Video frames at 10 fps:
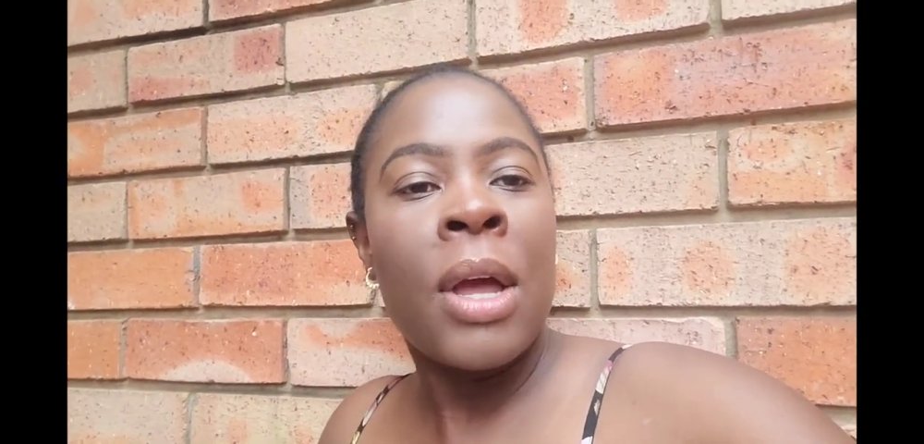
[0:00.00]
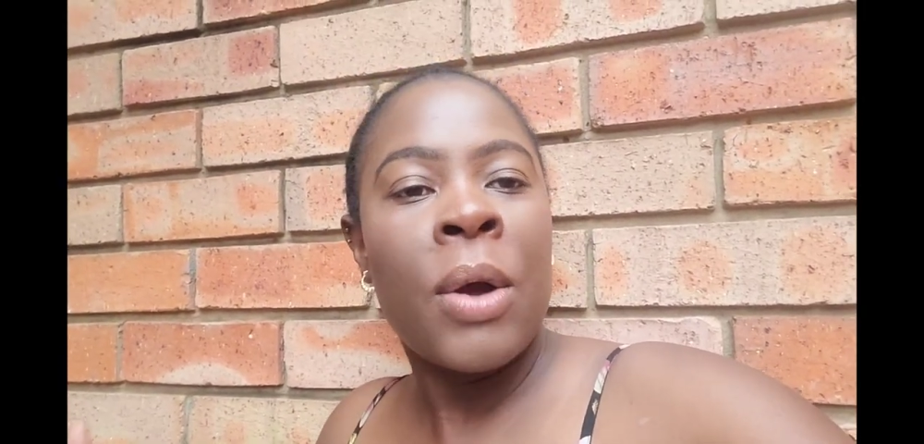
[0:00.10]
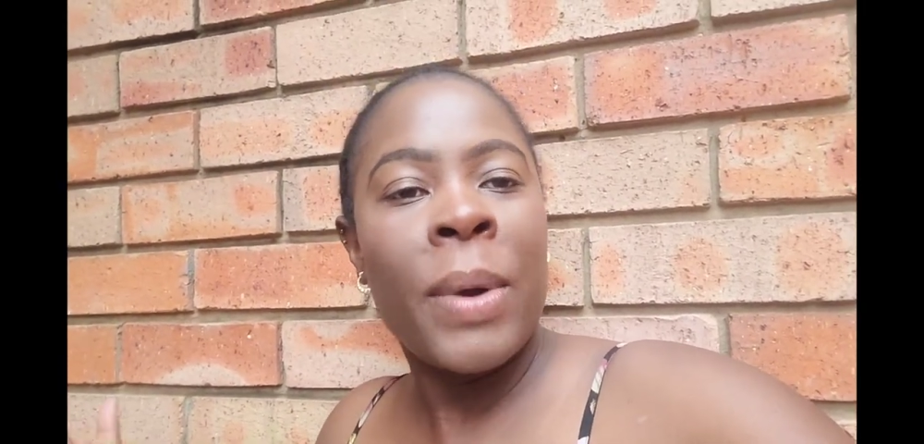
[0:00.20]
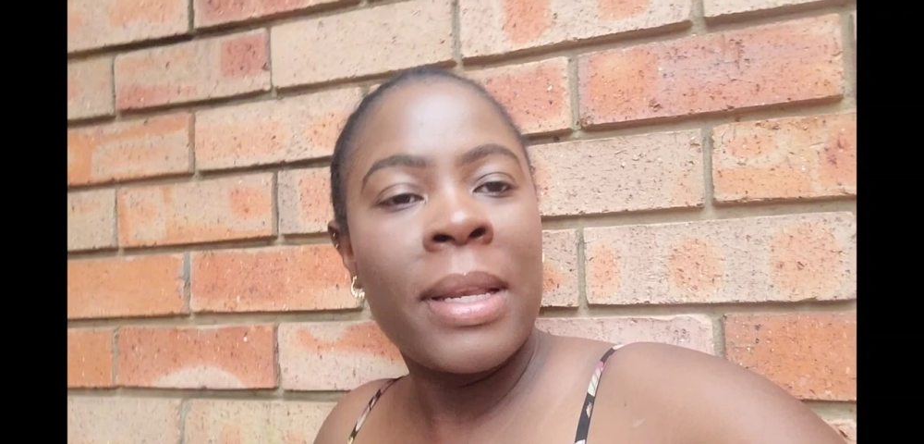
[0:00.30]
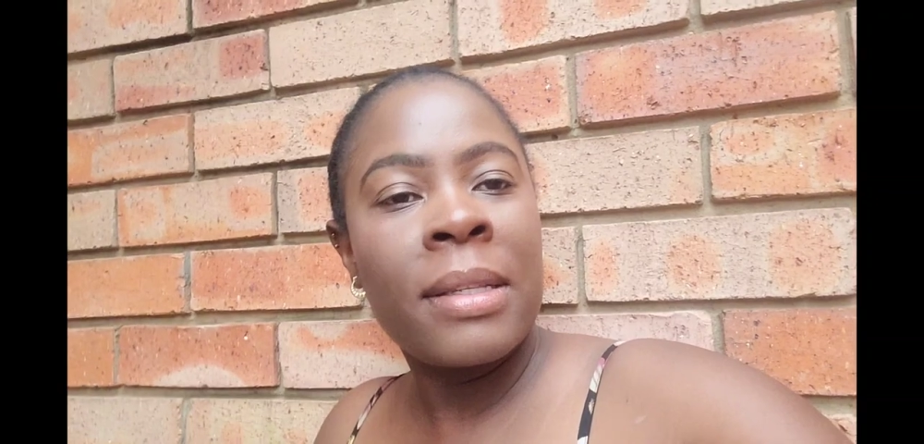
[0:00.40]

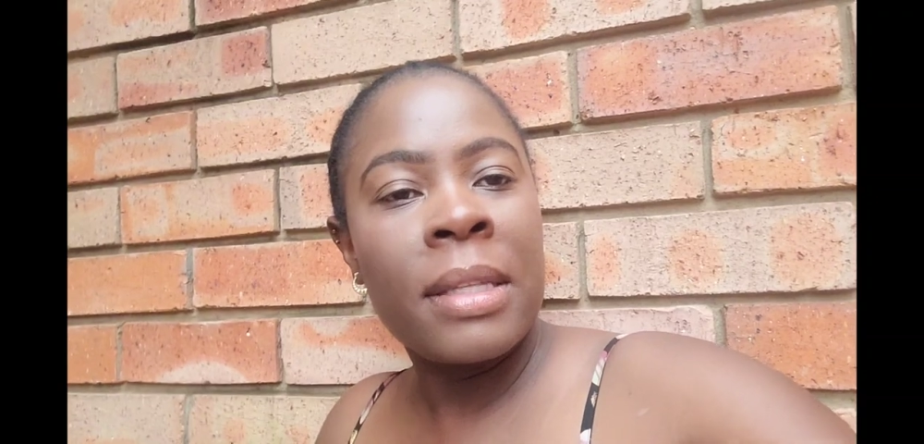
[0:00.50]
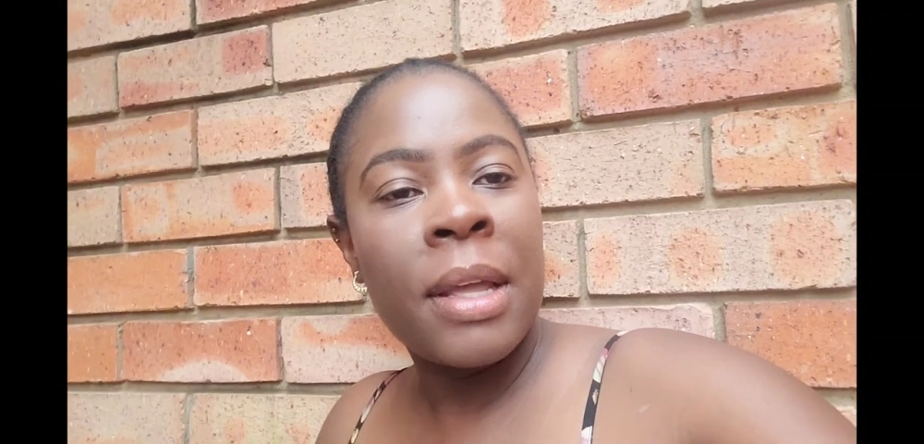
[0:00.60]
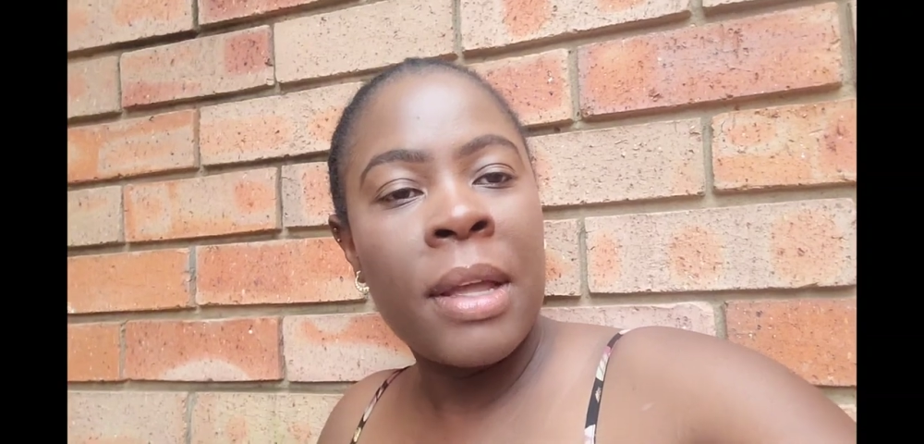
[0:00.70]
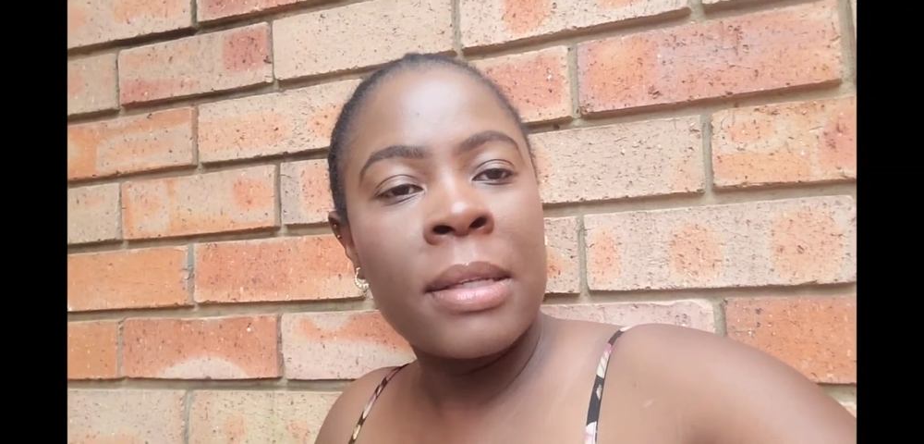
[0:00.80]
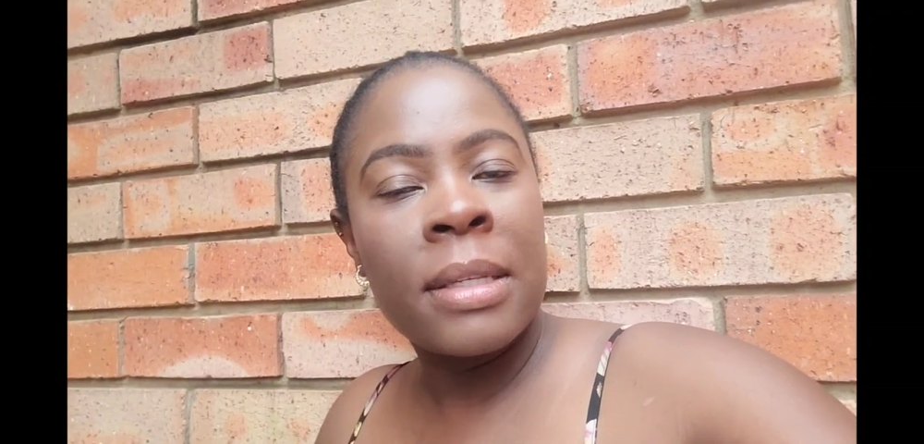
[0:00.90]
when it's
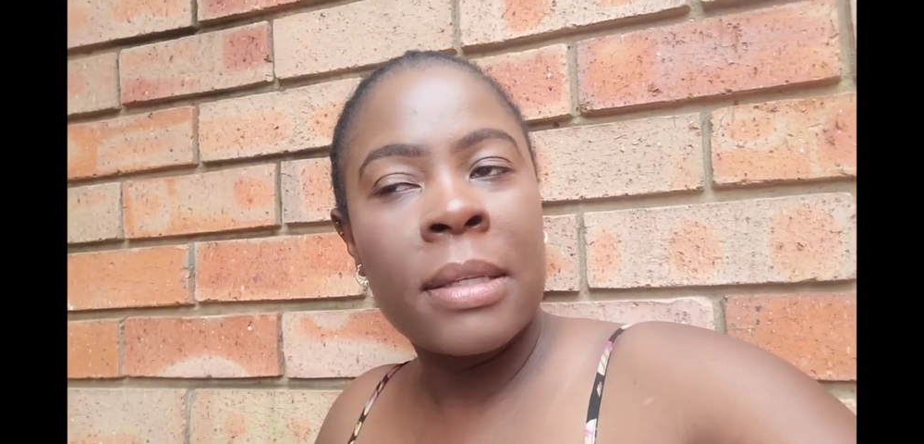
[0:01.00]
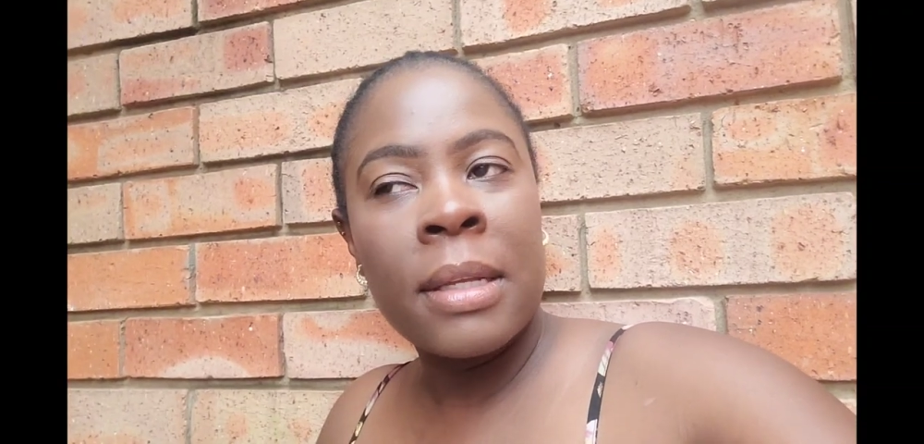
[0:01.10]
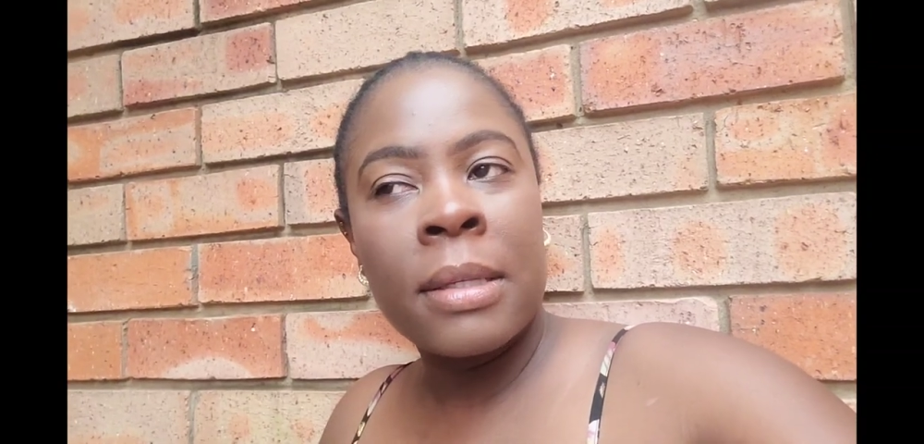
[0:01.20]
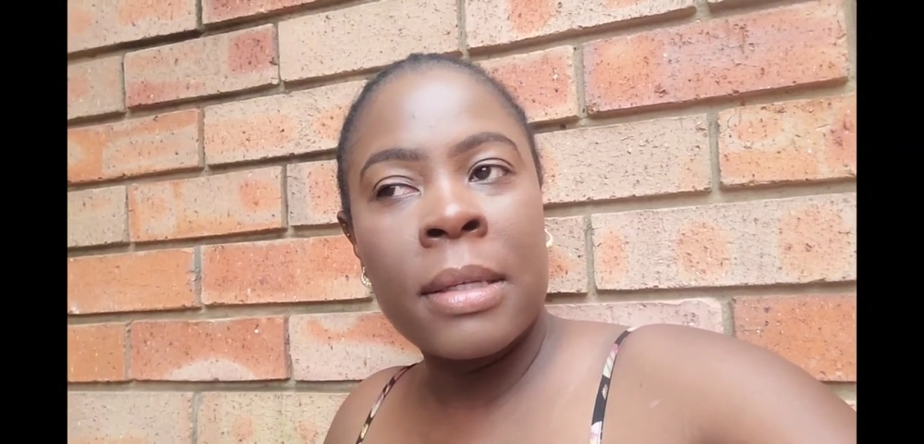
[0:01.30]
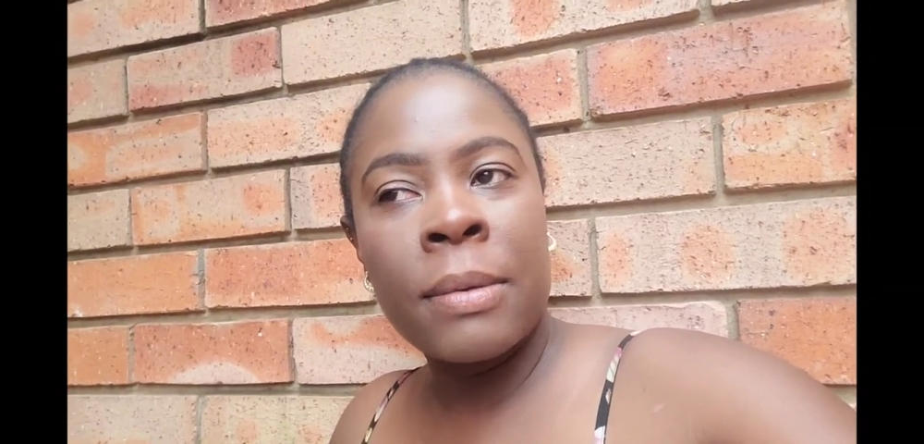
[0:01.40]
the it's it's